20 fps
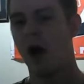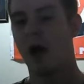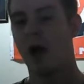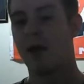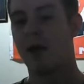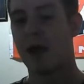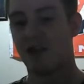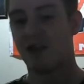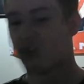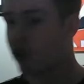
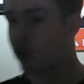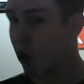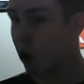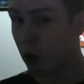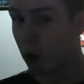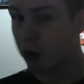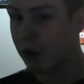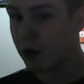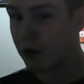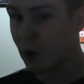They
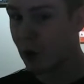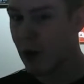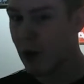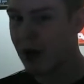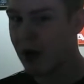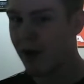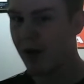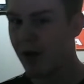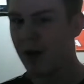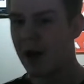sold it
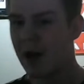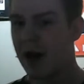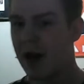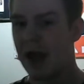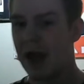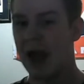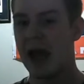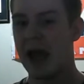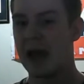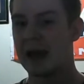well,
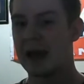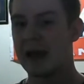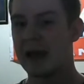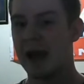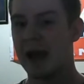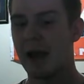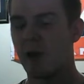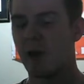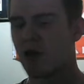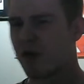and it
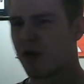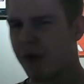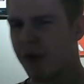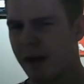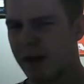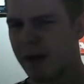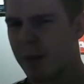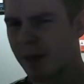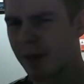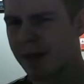was very
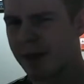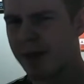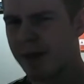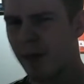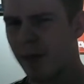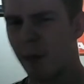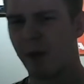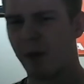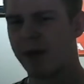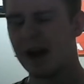
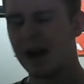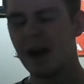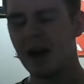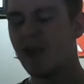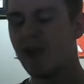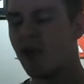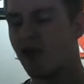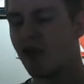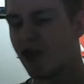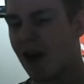believable. They didn't
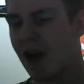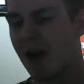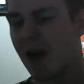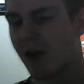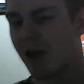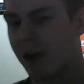just sell the